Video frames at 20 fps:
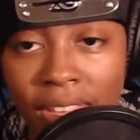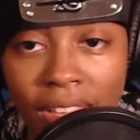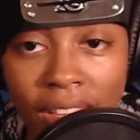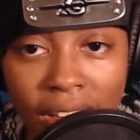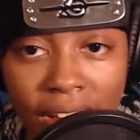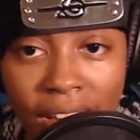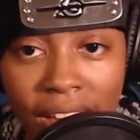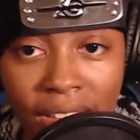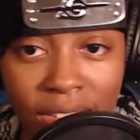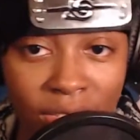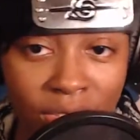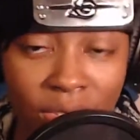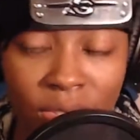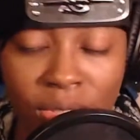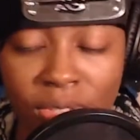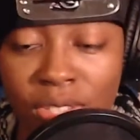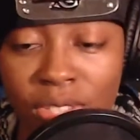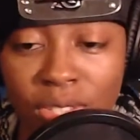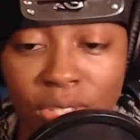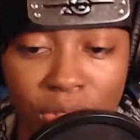like, do
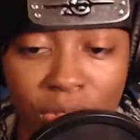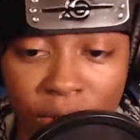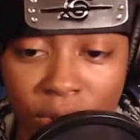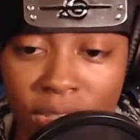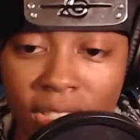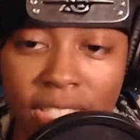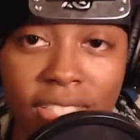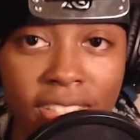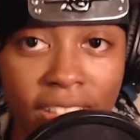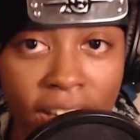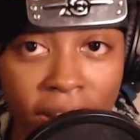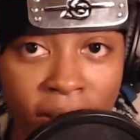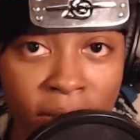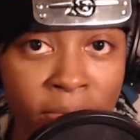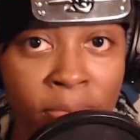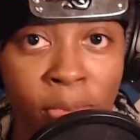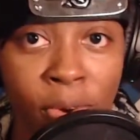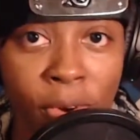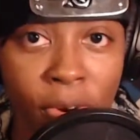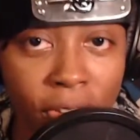you just like
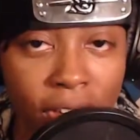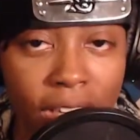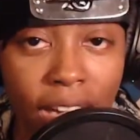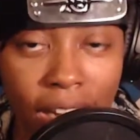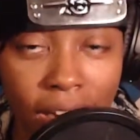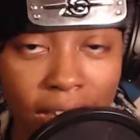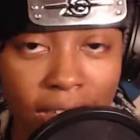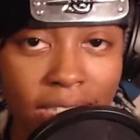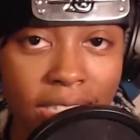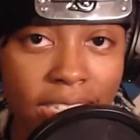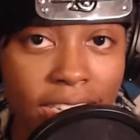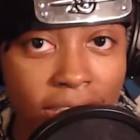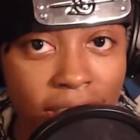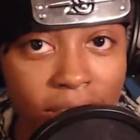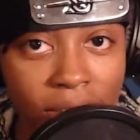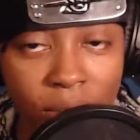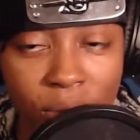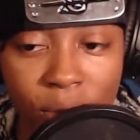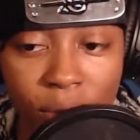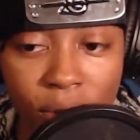more content,
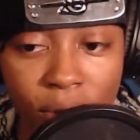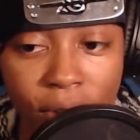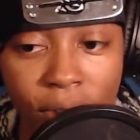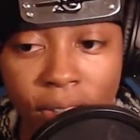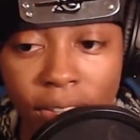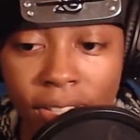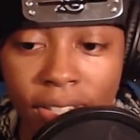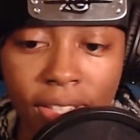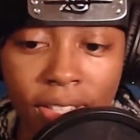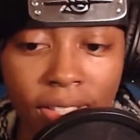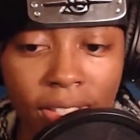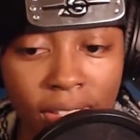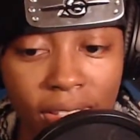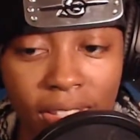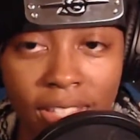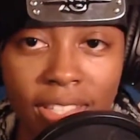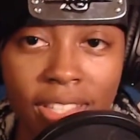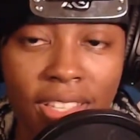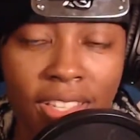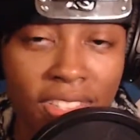or
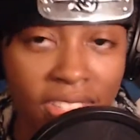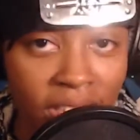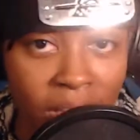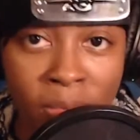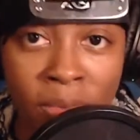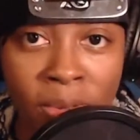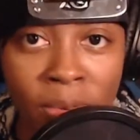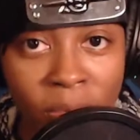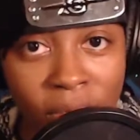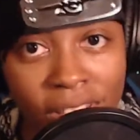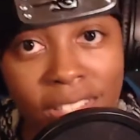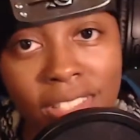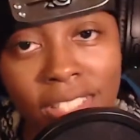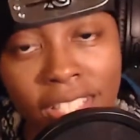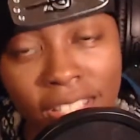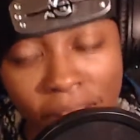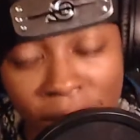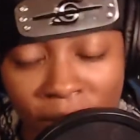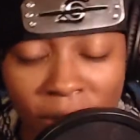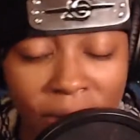tell me what
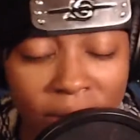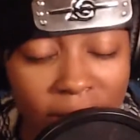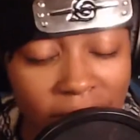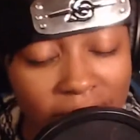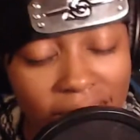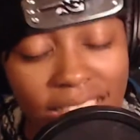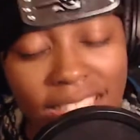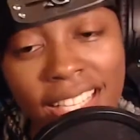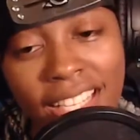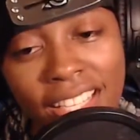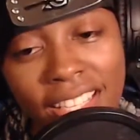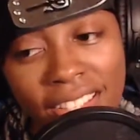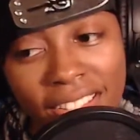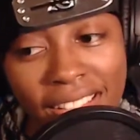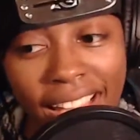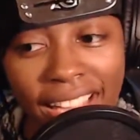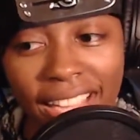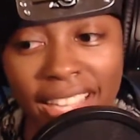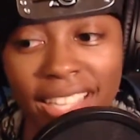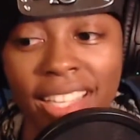it is that you
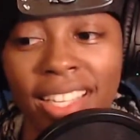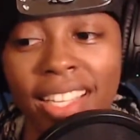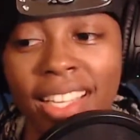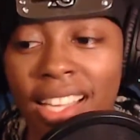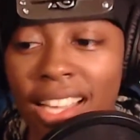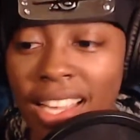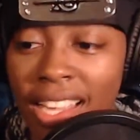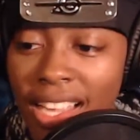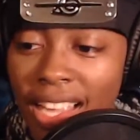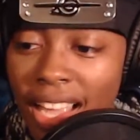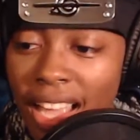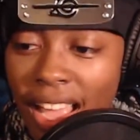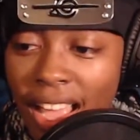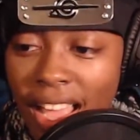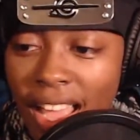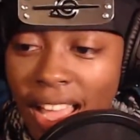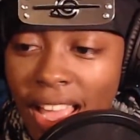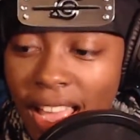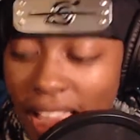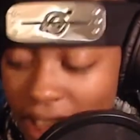like.
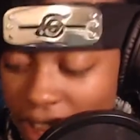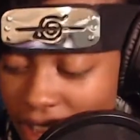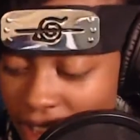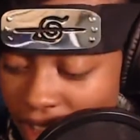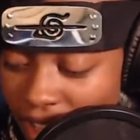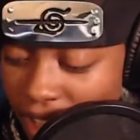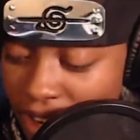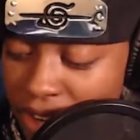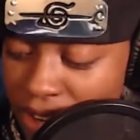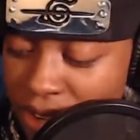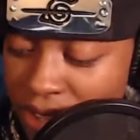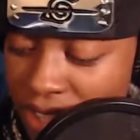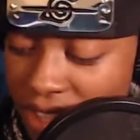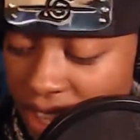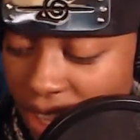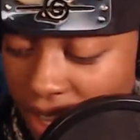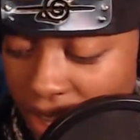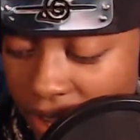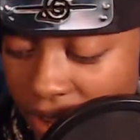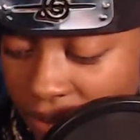The other
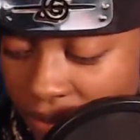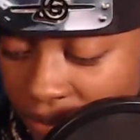thing